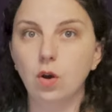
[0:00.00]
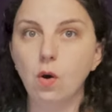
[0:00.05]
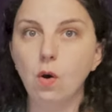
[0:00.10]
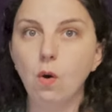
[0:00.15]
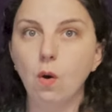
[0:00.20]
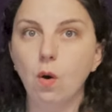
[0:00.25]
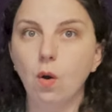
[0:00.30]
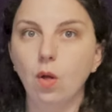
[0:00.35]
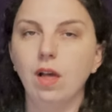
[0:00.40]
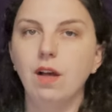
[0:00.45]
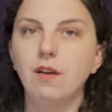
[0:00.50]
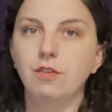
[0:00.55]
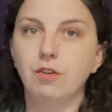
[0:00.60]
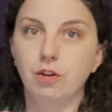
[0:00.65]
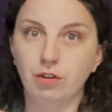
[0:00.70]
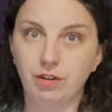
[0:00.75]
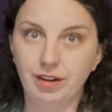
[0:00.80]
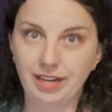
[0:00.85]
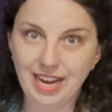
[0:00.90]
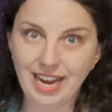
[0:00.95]
goal of
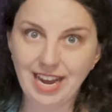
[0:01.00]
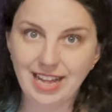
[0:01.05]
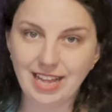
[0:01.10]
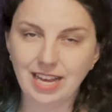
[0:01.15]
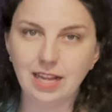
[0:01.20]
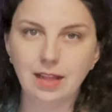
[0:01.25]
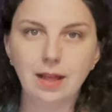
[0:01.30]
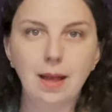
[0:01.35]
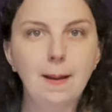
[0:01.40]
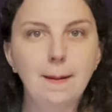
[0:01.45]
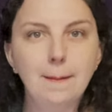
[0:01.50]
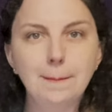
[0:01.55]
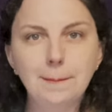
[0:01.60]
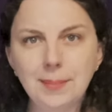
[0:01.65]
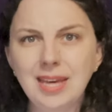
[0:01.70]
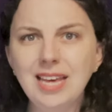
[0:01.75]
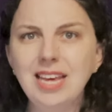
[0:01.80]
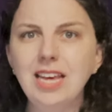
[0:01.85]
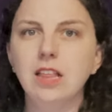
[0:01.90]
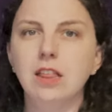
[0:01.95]
creating
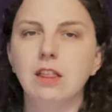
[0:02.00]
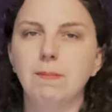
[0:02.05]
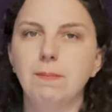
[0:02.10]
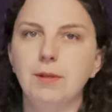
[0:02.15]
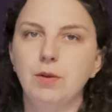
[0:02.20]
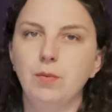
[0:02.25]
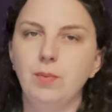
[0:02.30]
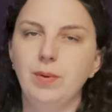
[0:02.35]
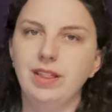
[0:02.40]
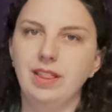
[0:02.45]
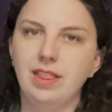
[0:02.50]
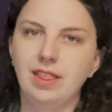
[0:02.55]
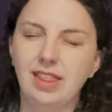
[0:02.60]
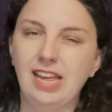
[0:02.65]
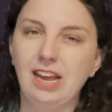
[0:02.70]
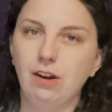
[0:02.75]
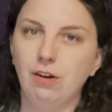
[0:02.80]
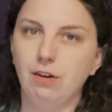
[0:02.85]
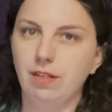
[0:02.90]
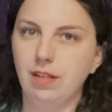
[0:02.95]
peace between
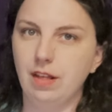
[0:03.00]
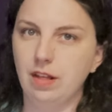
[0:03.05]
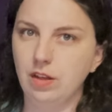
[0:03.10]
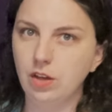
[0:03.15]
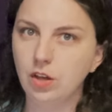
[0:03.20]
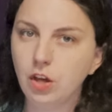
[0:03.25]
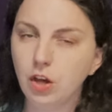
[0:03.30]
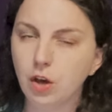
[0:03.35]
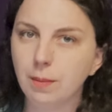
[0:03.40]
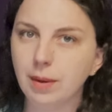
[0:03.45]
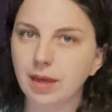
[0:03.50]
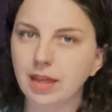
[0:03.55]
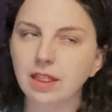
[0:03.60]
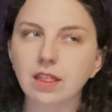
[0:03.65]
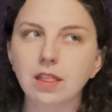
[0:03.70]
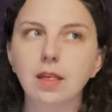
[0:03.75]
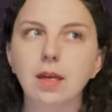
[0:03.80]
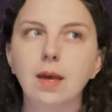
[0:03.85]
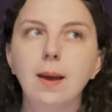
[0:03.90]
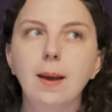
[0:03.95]
singers and
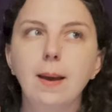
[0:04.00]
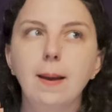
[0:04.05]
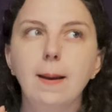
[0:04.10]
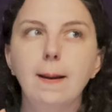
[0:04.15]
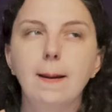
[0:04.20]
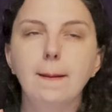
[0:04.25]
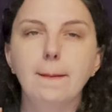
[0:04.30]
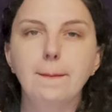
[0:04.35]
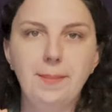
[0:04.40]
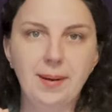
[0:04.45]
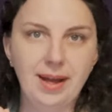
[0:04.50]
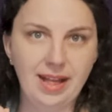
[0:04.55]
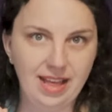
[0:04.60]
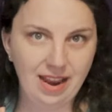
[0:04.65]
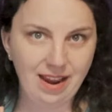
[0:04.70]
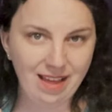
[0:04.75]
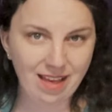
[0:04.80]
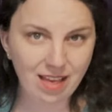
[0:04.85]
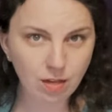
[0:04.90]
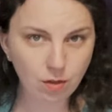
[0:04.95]
humans, but
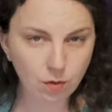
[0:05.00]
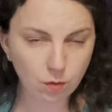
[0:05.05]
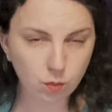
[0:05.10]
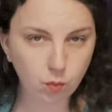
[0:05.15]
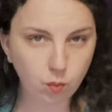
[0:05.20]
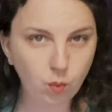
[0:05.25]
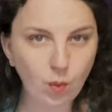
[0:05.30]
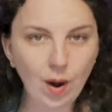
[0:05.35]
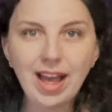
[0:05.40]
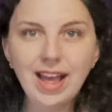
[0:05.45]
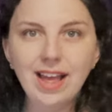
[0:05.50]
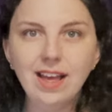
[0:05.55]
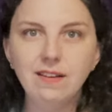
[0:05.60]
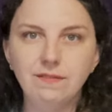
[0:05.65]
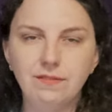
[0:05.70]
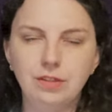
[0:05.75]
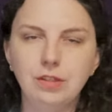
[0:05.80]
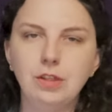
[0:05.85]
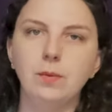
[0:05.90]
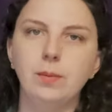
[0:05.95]
his way
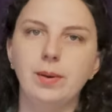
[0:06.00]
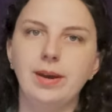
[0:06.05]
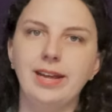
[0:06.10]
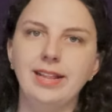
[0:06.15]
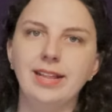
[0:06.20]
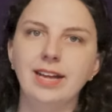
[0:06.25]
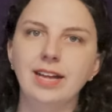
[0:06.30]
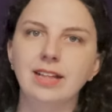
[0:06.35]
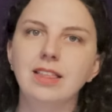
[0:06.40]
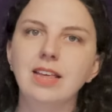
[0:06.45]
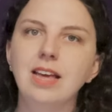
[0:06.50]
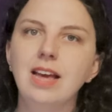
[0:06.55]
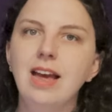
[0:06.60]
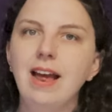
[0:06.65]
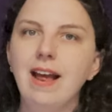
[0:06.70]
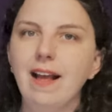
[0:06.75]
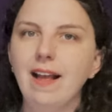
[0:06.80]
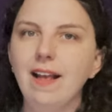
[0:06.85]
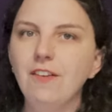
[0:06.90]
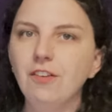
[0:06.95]
of doing it
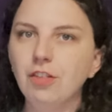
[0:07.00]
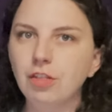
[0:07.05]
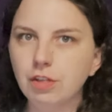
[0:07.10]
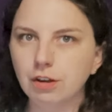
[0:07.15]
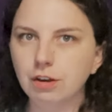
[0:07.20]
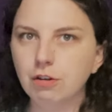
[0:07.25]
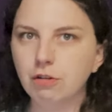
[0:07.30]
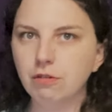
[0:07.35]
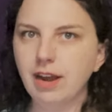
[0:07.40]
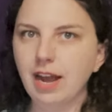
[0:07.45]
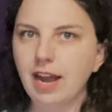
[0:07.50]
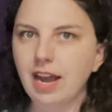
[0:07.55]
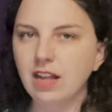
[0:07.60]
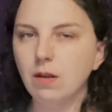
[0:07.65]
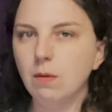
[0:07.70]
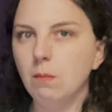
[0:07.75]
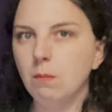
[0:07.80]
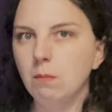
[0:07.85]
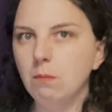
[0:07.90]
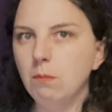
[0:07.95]
is to
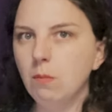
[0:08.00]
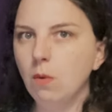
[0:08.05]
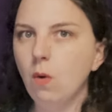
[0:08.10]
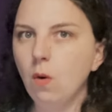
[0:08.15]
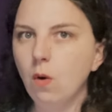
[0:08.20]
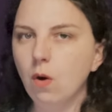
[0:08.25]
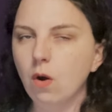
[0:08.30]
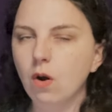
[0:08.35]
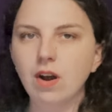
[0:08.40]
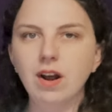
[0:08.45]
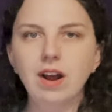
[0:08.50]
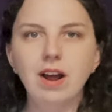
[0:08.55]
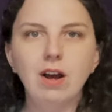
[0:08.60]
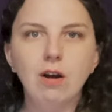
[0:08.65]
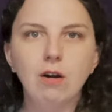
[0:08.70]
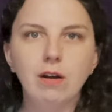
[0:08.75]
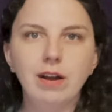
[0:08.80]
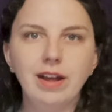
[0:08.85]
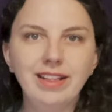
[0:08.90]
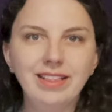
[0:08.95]
create more
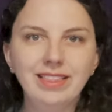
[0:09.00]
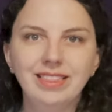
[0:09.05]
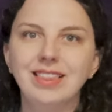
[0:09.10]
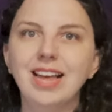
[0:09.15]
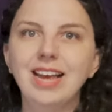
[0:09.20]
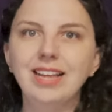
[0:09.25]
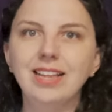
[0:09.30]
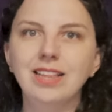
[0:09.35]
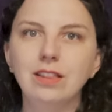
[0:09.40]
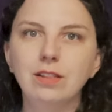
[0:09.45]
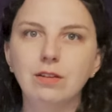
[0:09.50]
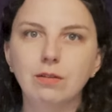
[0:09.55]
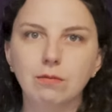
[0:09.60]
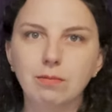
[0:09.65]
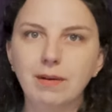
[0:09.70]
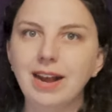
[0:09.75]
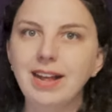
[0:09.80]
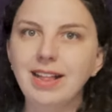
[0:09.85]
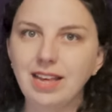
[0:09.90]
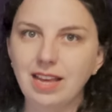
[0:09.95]
enlightened
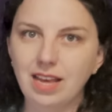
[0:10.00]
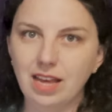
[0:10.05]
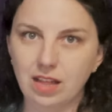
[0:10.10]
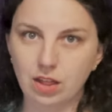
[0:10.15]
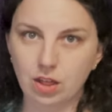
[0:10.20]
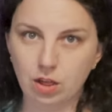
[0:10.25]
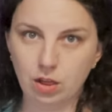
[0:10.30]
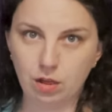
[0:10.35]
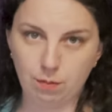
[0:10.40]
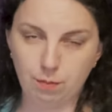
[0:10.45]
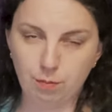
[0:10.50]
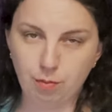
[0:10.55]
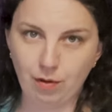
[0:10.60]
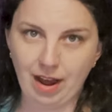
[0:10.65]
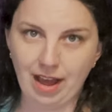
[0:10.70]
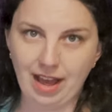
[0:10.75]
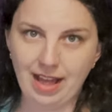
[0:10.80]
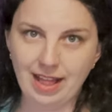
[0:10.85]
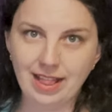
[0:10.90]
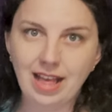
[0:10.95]
radiant
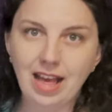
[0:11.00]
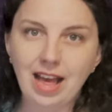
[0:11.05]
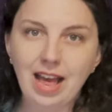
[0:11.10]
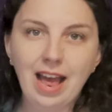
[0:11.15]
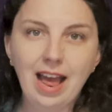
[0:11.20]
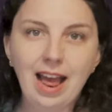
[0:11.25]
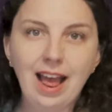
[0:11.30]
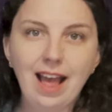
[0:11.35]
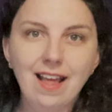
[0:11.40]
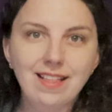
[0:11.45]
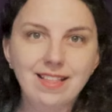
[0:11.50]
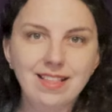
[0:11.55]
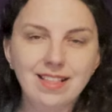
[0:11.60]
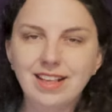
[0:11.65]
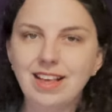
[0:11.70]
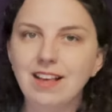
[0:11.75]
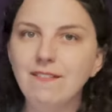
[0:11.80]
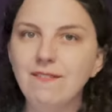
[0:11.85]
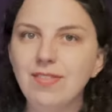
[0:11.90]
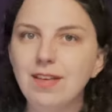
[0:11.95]
spren and
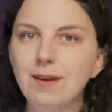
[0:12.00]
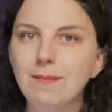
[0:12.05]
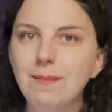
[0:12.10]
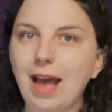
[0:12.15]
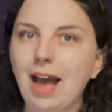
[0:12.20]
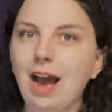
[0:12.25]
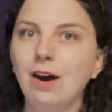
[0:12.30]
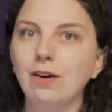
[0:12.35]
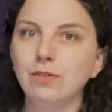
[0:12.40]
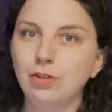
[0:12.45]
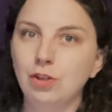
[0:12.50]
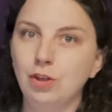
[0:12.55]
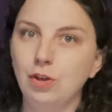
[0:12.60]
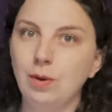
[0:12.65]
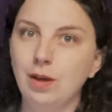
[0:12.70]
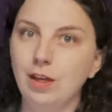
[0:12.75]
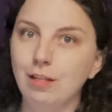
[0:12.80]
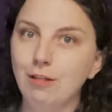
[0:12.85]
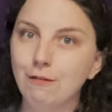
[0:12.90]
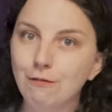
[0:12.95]
give them out to
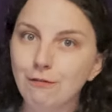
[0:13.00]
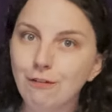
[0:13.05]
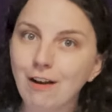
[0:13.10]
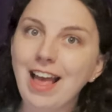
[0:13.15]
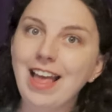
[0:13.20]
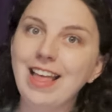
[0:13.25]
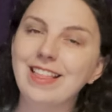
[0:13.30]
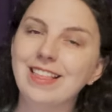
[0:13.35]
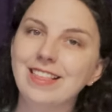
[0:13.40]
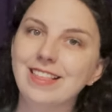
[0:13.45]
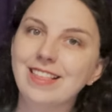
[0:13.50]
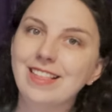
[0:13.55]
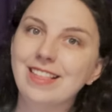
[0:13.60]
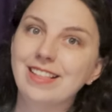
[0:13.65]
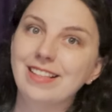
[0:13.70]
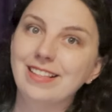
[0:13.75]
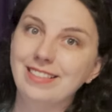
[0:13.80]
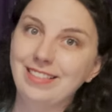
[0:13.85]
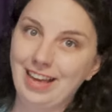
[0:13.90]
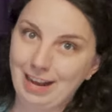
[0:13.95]
his
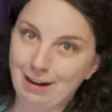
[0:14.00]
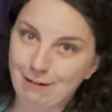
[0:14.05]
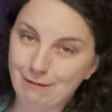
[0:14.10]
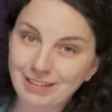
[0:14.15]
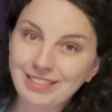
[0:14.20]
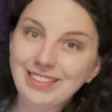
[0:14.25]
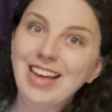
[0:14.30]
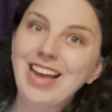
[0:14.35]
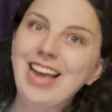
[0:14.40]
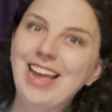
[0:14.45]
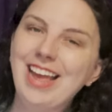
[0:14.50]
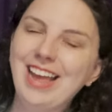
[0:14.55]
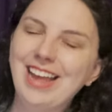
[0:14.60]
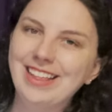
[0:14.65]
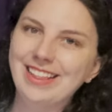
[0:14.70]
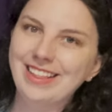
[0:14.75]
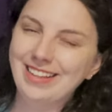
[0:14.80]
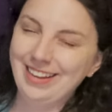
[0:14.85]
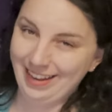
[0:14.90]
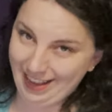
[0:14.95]
friends, like
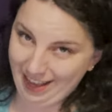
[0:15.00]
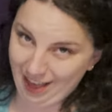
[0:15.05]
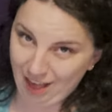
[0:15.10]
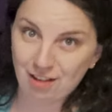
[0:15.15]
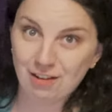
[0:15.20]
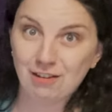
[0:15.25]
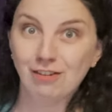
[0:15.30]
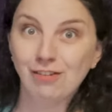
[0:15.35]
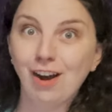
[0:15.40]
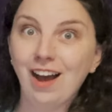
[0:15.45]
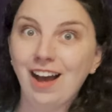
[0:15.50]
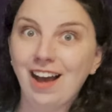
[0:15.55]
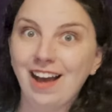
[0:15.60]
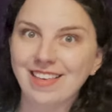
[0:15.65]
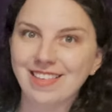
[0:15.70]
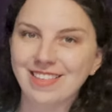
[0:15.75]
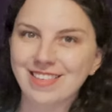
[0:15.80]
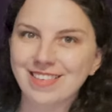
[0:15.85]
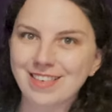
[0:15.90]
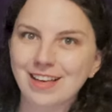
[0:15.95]
Rlain, his
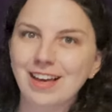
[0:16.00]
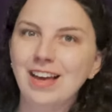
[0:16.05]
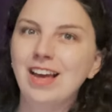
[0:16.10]
crush.